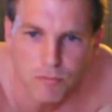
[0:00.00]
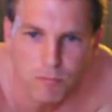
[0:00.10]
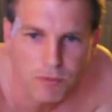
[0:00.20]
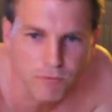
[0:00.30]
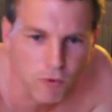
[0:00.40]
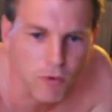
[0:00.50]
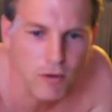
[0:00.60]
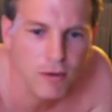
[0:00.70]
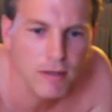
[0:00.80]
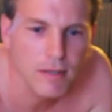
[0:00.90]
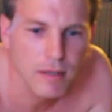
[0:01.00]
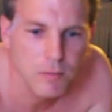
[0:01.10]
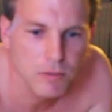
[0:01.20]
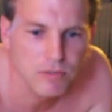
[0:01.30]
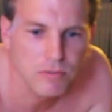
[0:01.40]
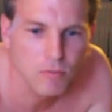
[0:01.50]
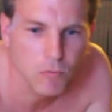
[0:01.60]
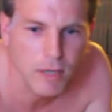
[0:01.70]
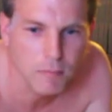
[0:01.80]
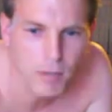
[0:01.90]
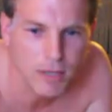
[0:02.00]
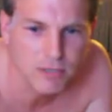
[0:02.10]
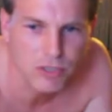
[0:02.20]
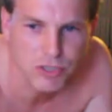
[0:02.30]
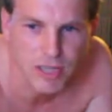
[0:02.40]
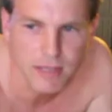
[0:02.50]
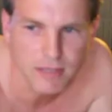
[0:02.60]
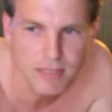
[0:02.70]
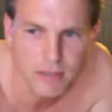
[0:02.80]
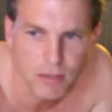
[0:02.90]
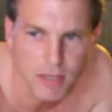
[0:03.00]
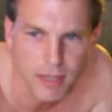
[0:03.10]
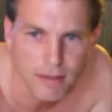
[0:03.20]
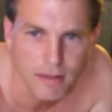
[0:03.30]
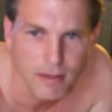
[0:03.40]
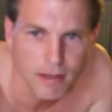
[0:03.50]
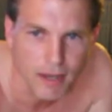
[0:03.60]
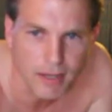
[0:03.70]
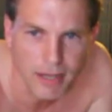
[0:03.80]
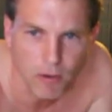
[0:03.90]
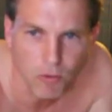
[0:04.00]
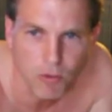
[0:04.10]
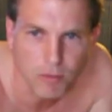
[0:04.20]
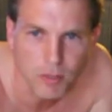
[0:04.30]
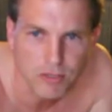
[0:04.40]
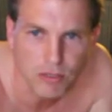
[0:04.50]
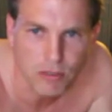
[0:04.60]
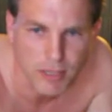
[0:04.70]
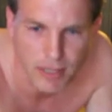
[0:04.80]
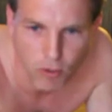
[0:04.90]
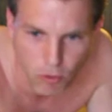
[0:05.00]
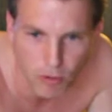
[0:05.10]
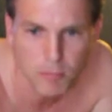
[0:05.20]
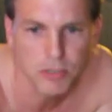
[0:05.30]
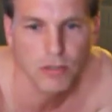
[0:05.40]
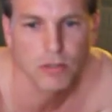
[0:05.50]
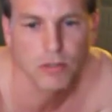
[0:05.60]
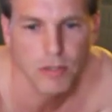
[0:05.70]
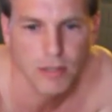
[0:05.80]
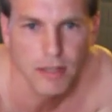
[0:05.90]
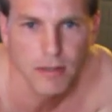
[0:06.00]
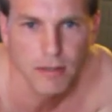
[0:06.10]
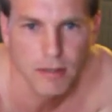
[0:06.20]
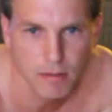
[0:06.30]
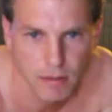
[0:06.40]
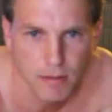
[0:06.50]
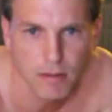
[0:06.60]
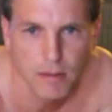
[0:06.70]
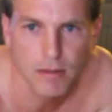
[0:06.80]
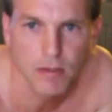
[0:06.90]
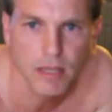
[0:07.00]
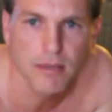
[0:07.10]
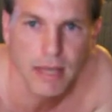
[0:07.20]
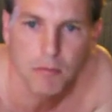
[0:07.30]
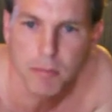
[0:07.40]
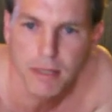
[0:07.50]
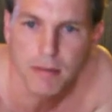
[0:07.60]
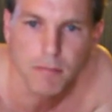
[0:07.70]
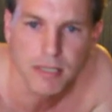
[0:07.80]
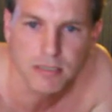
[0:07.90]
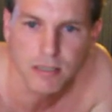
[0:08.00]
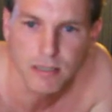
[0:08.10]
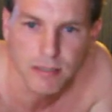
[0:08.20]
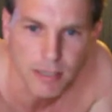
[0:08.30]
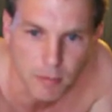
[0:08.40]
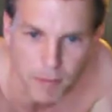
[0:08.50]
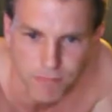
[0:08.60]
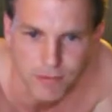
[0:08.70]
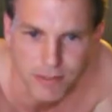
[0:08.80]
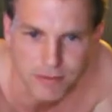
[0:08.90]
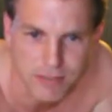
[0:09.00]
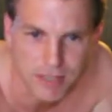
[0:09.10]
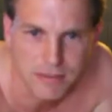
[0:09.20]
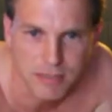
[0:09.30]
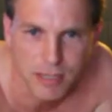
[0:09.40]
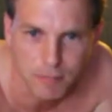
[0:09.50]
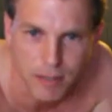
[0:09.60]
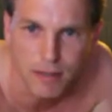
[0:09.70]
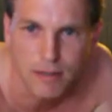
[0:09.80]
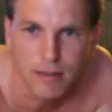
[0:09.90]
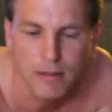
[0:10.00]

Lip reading: before, it was when the body started shaking, I was like, okay, I can't hold on much longer, and then that would be basically the end of my 15 seconds, and I'm done.